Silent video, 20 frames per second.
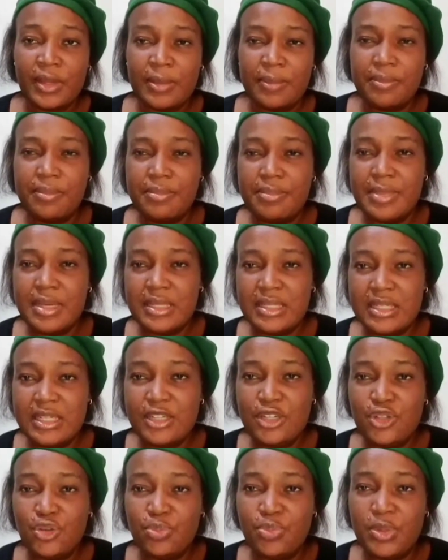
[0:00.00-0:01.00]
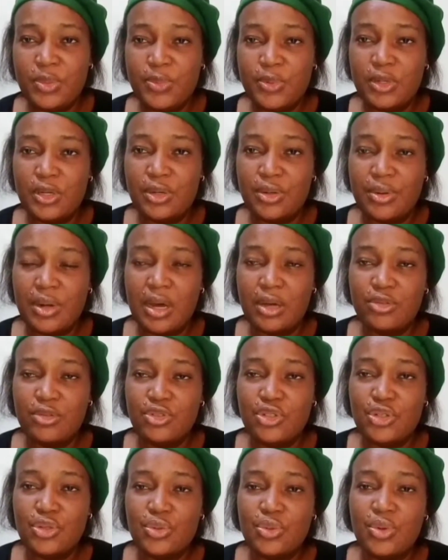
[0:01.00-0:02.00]
meeting new people
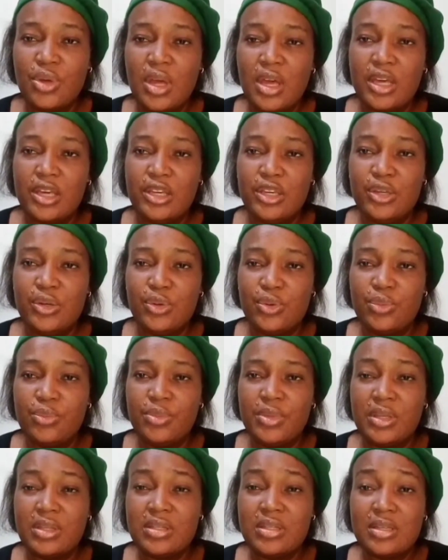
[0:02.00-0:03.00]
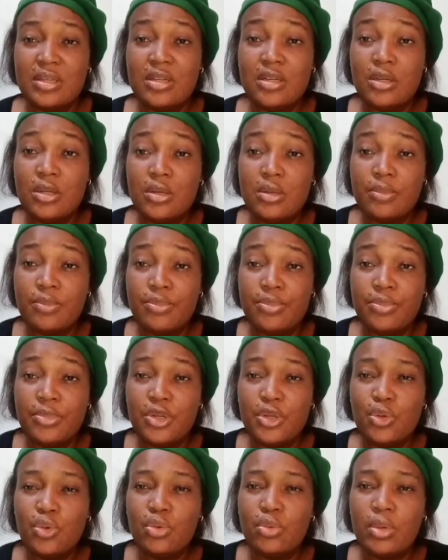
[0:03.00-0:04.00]
around you, meeting
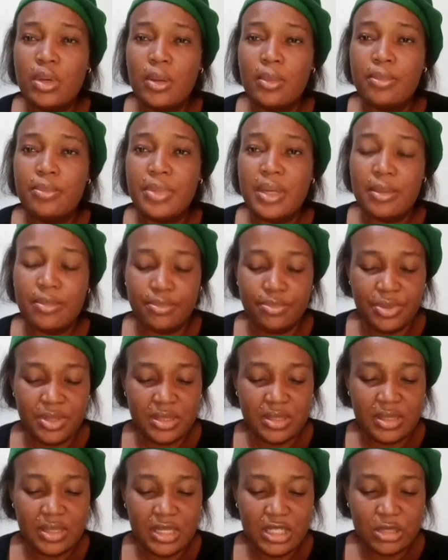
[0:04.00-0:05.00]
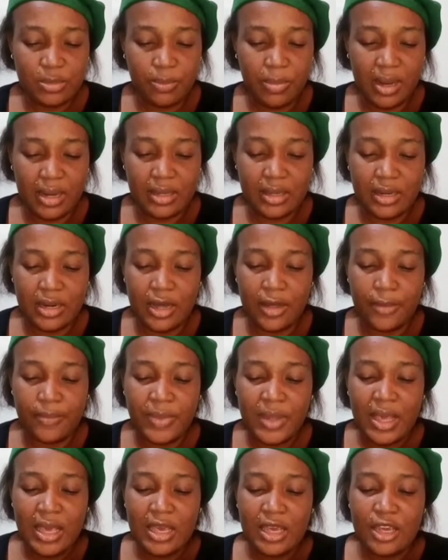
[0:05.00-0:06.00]
new business partner,
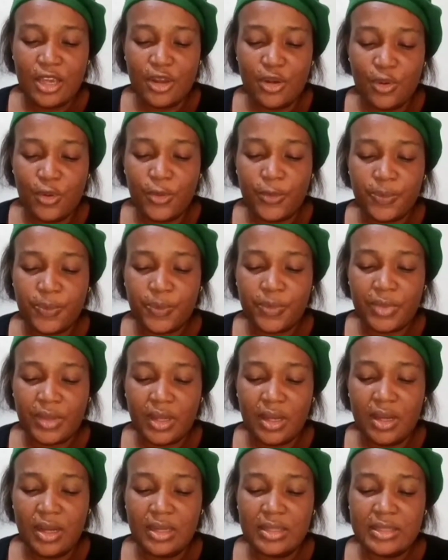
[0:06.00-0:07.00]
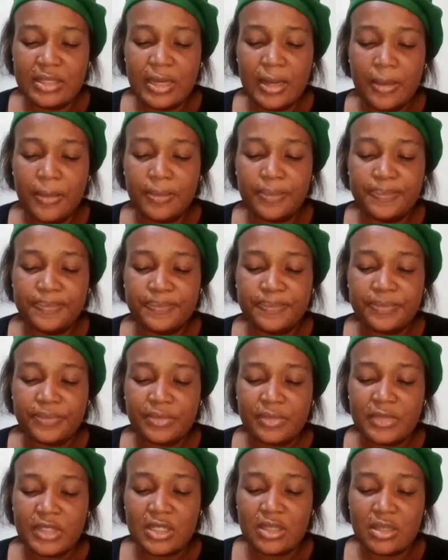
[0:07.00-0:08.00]
and
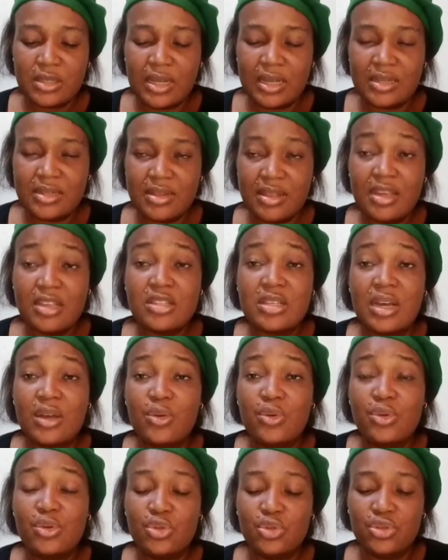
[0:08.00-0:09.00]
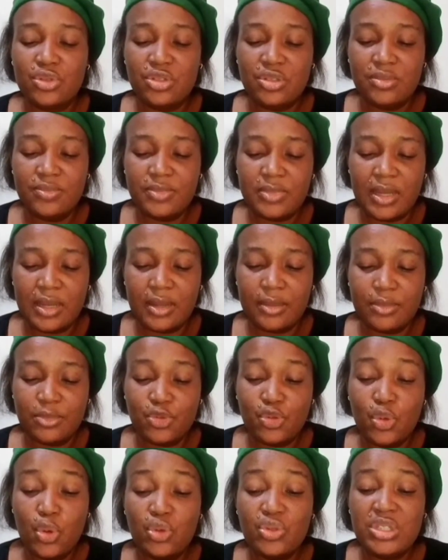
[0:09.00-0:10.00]
that things are going to
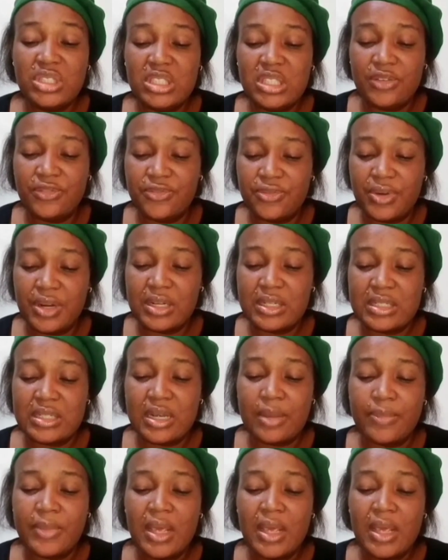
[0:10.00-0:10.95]
go different.